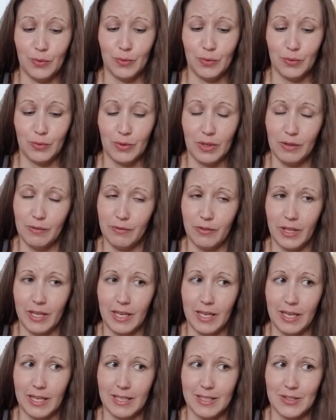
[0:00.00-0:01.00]
Red
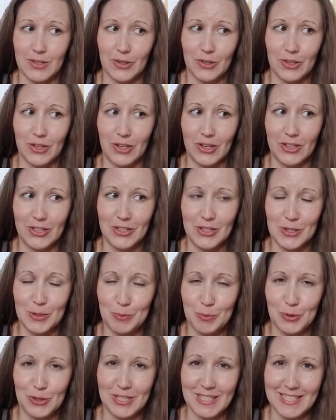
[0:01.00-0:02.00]
flags are not just
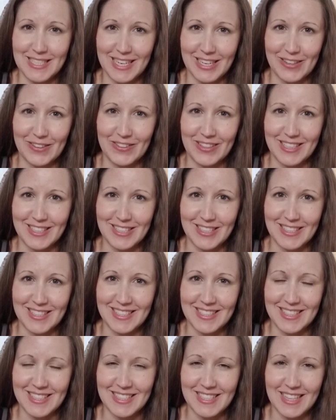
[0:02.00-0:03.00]
pretty decorations.